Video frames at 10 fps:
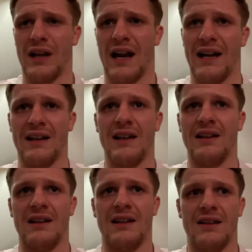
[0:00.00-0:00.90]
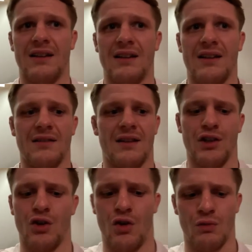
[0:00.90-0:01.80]
guy,
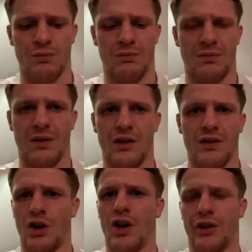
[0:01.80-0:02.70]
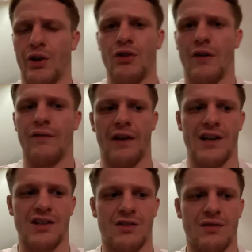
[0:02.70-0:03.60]
you know, got a third round
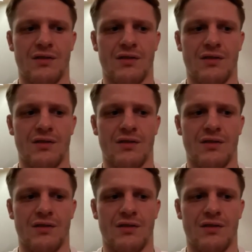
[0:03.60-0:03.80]
finish.